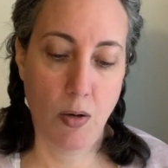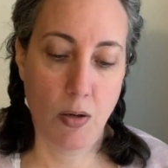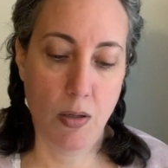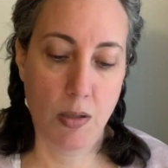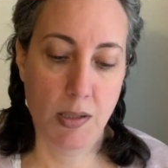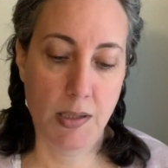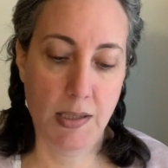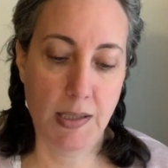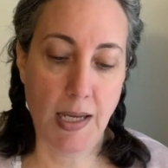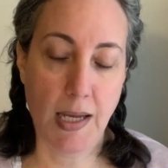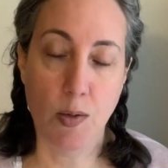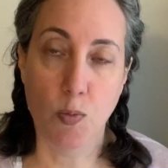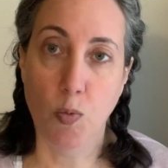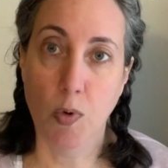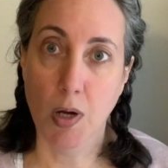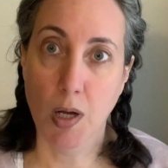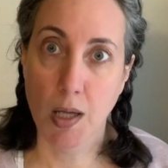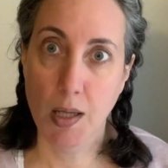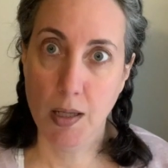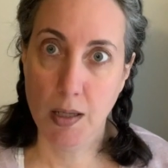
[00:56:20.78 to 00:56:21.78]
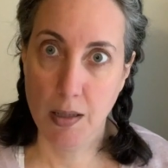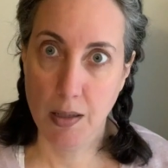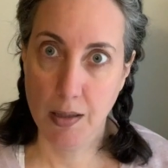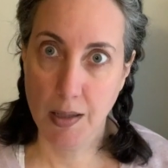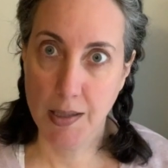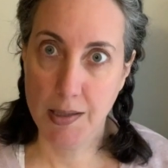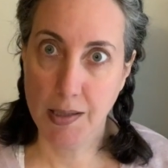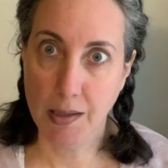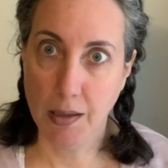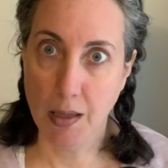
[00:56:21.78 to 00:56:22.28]
Say what?
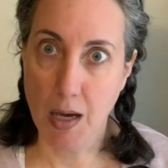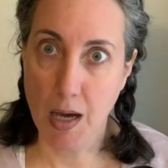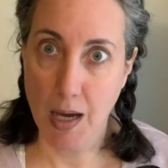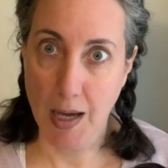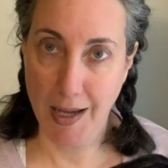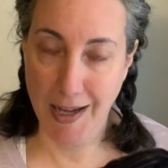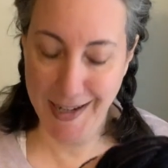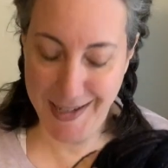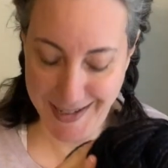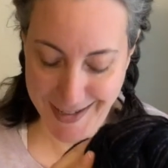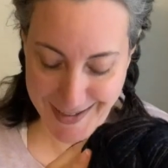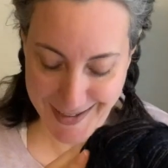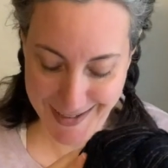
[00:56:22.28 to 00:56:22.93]
That's a lot.